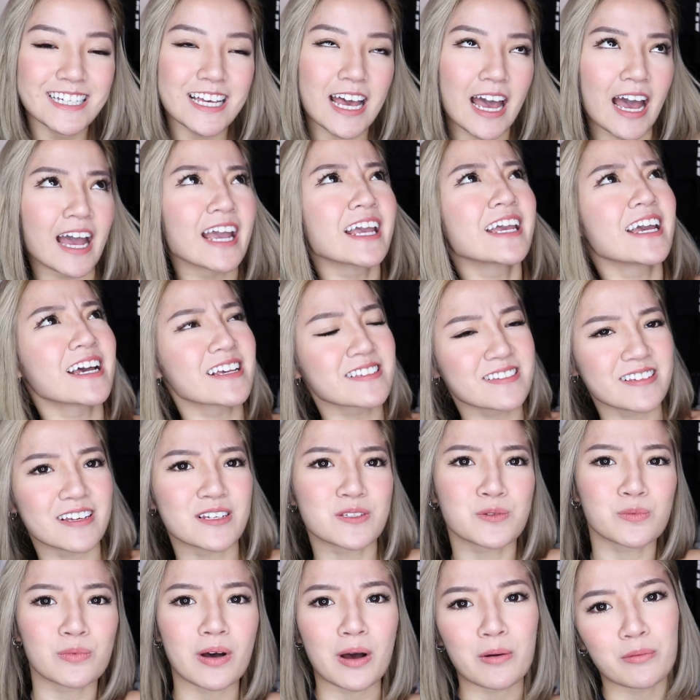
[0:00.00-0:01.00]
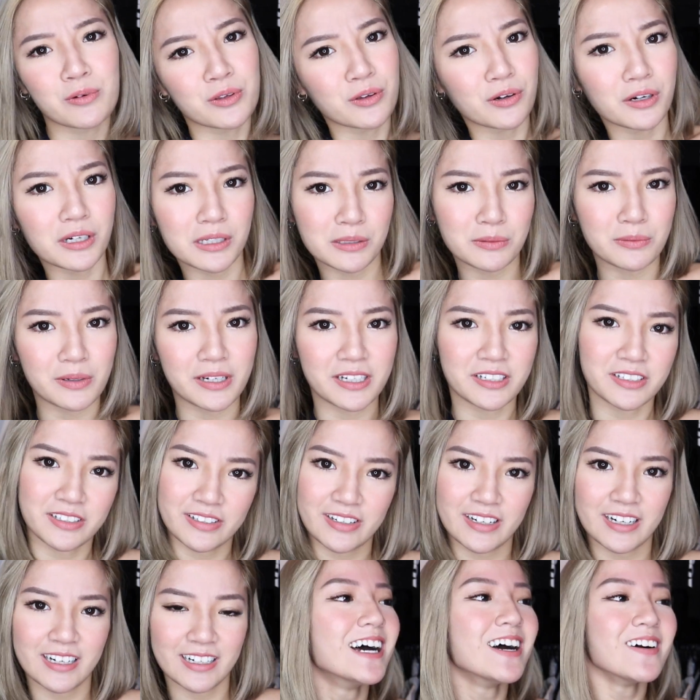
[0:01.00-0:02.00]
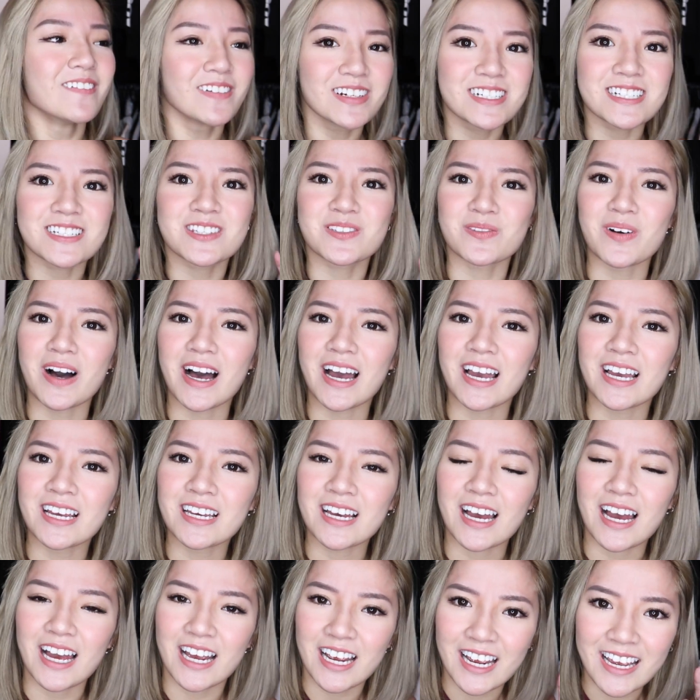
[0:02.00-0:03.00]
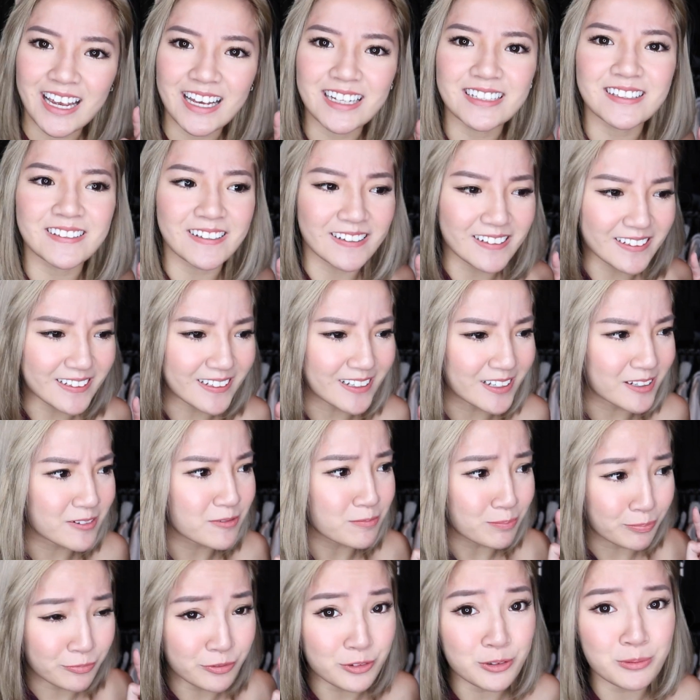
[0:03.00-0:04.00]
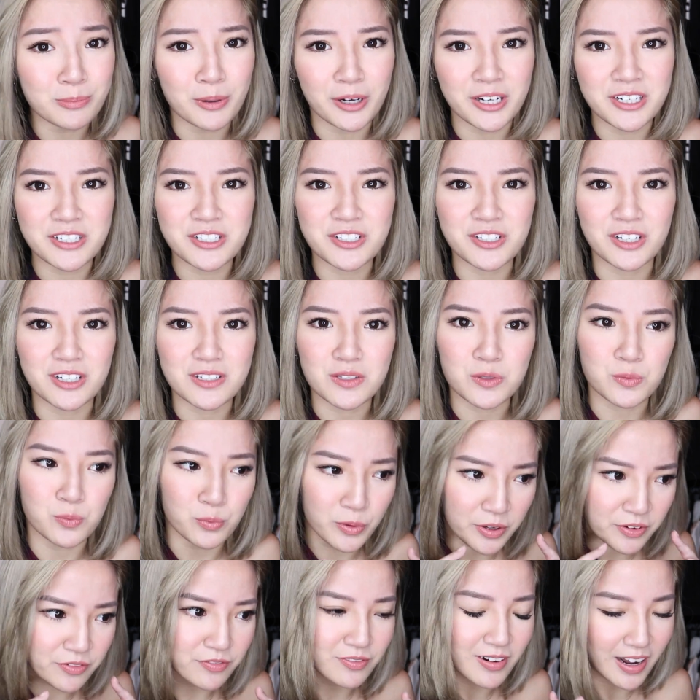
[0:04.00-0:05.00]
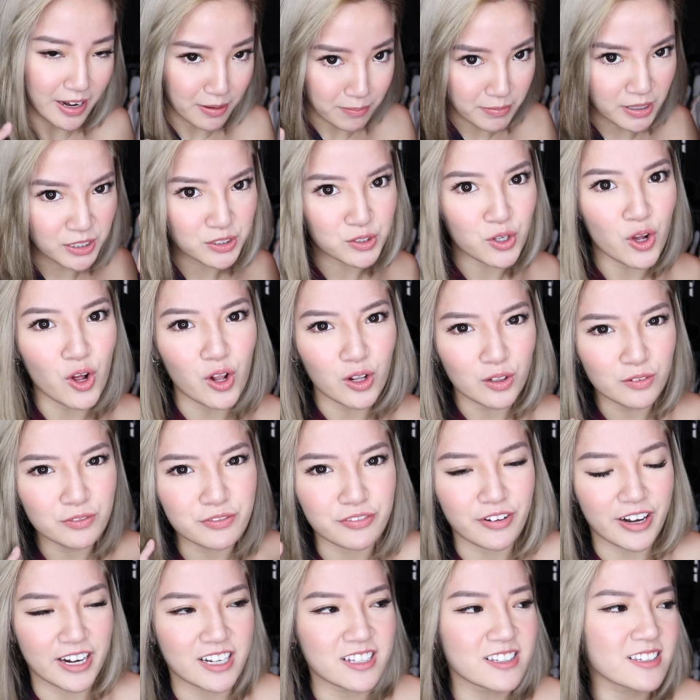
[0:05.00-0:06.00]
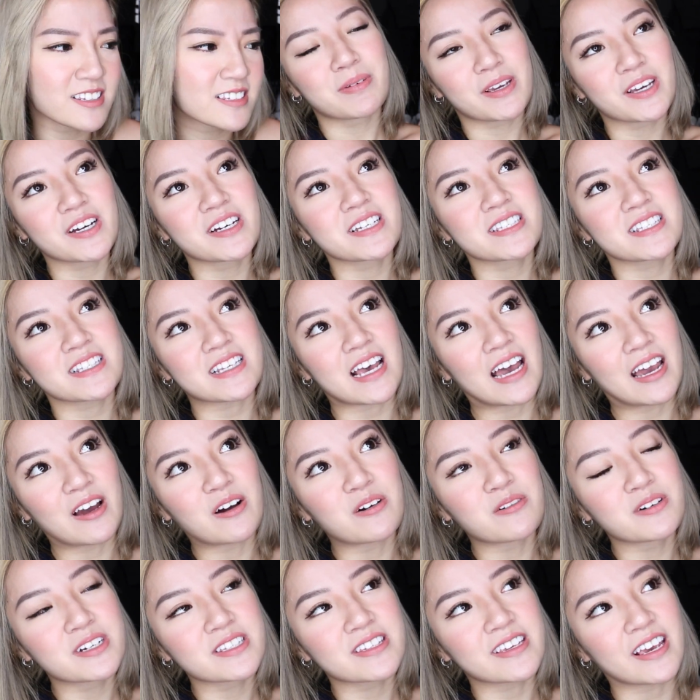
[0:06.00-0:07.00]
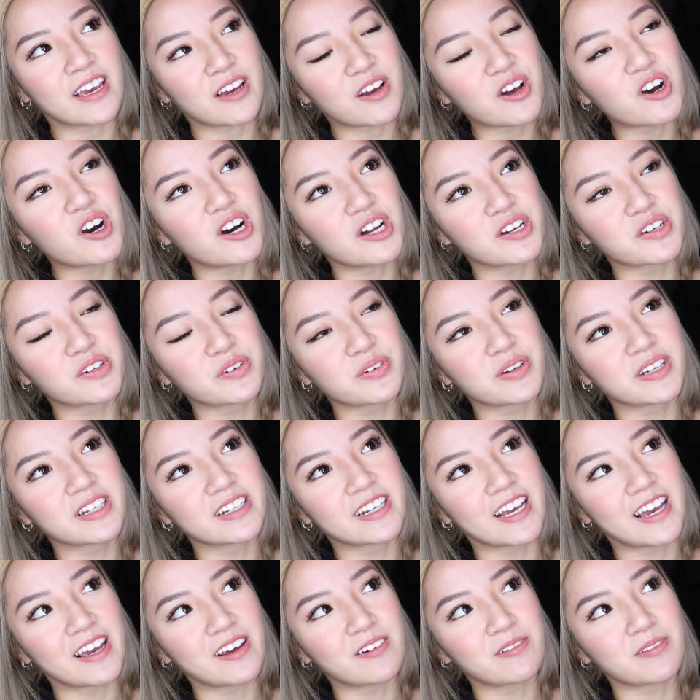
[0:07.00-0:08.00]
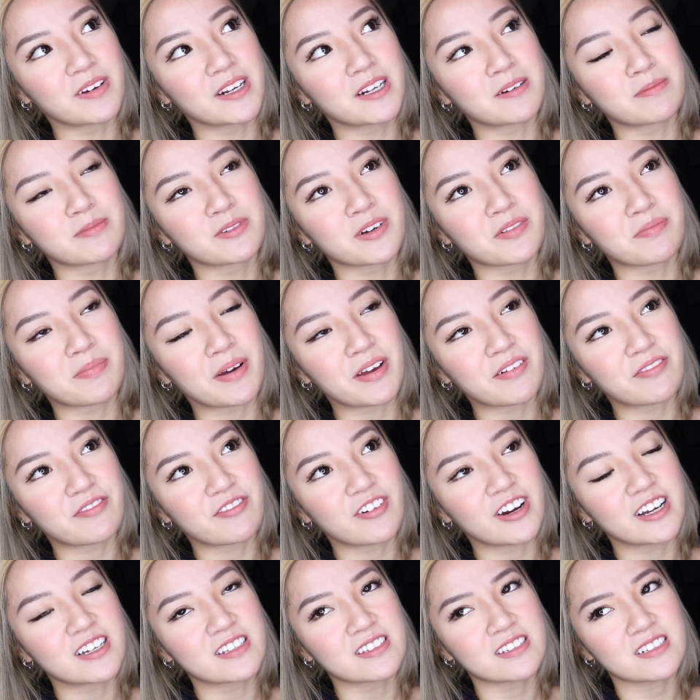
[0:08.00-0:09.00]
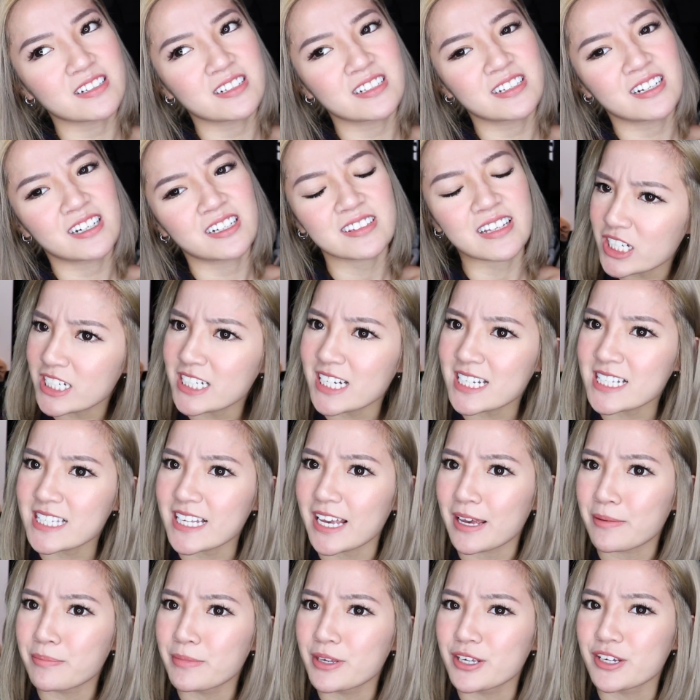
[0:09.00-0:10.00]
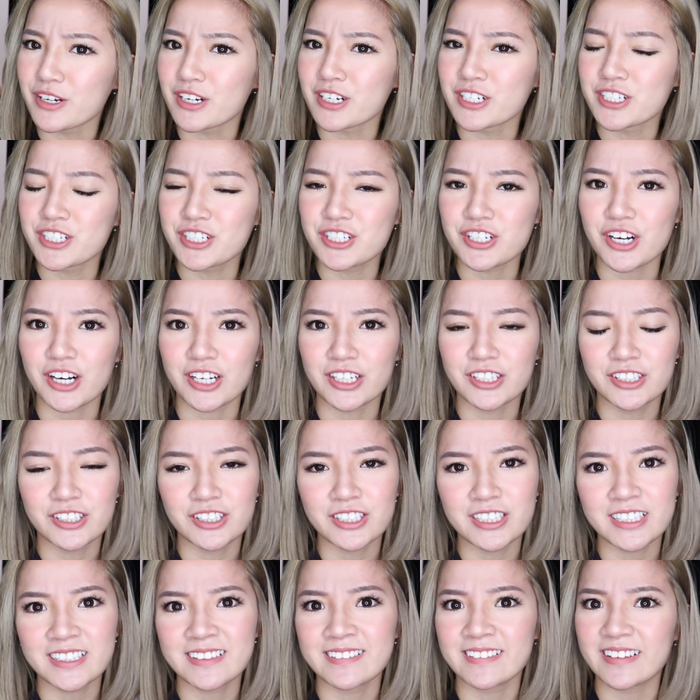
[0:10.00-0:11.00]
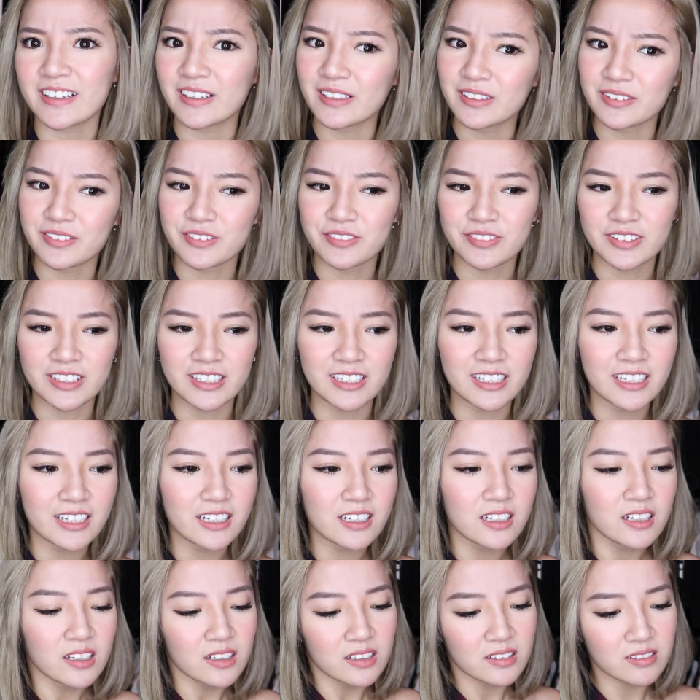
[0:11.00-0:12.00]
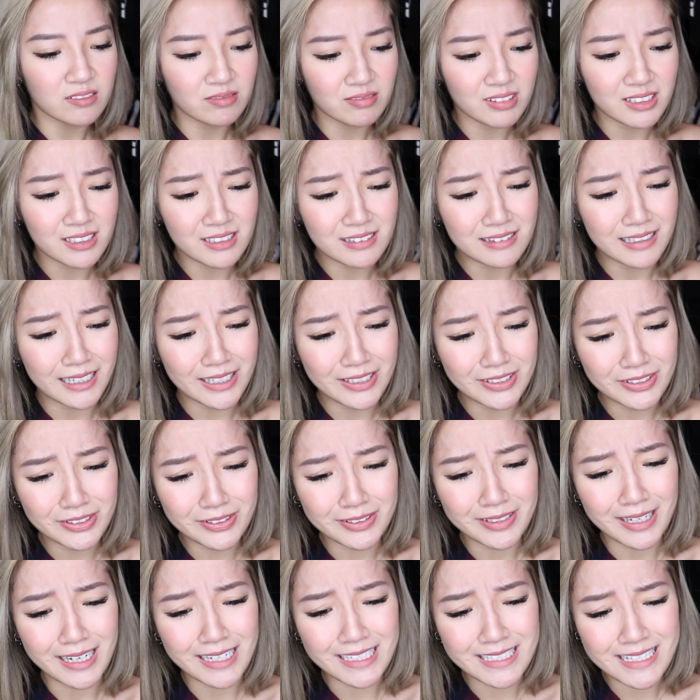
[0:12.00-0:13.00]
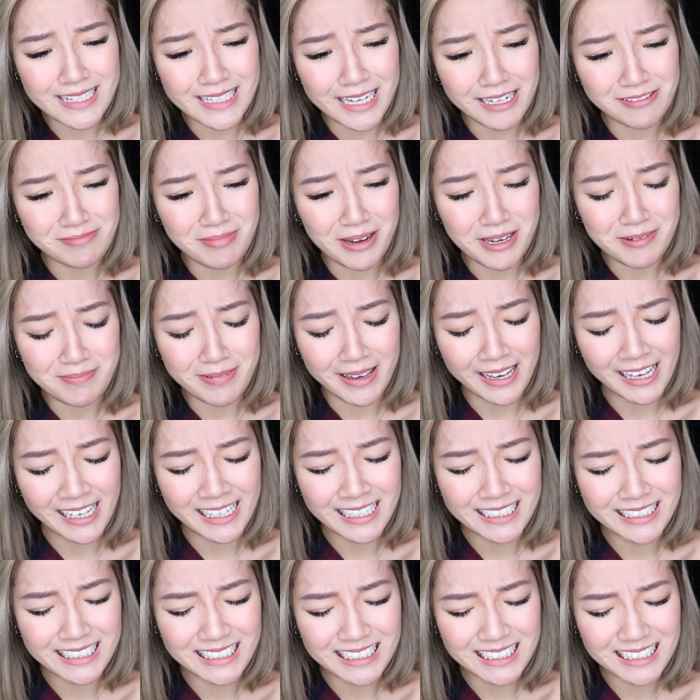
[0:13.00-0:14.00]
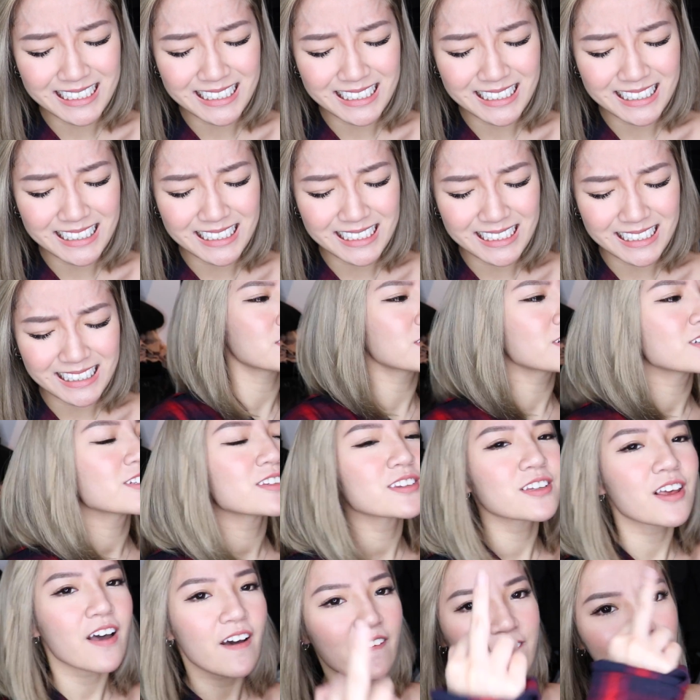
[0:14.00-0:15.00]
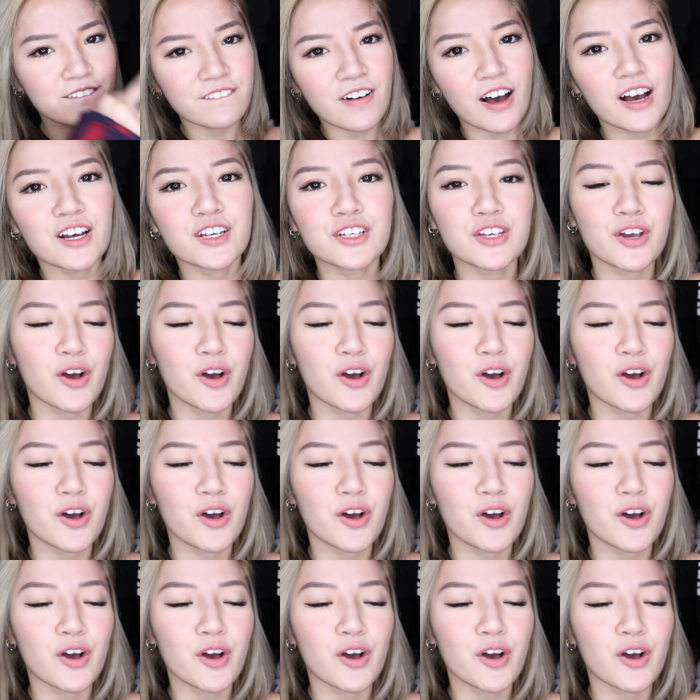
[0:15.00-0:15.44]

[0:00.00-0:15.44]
I guess that's what we all want, right? Which is why I hate taking full body shots with like my tall friends, because I always get caught doing that when I'm with my friends and they're like, just end me your shot, just deal with it. I'm just like, you don't understand my pain. Fuck